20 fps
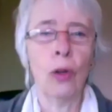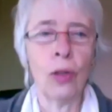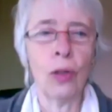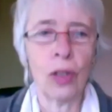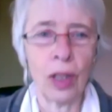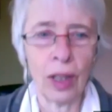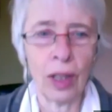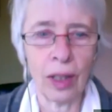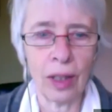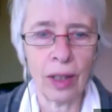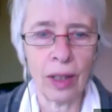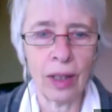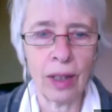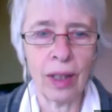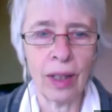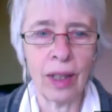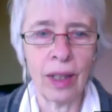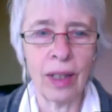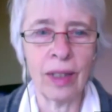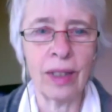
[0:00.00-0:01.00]
it
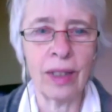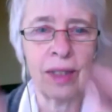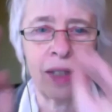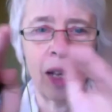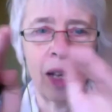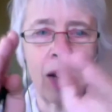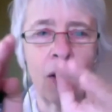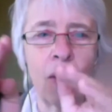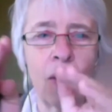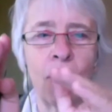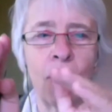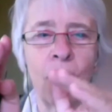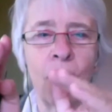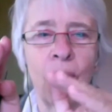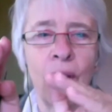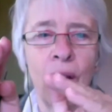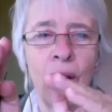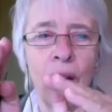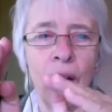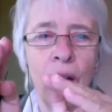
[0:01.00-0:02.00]
instead of,
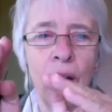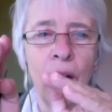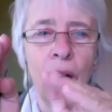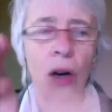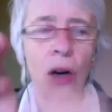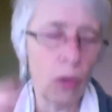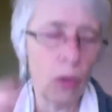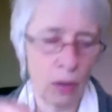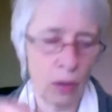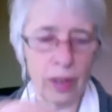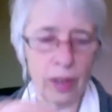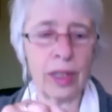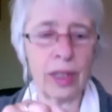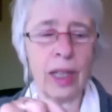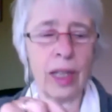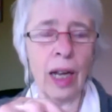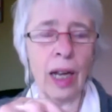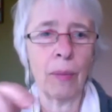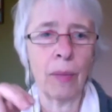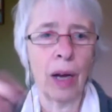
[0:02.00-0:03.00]
oh, it's
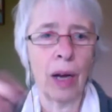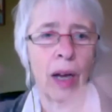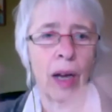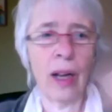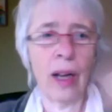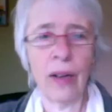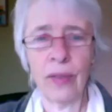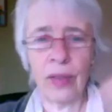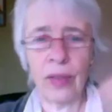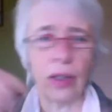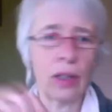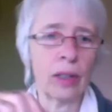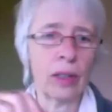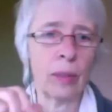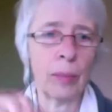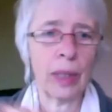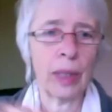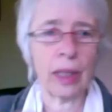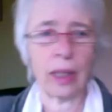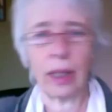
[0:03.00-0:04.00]
time. I have another meeting.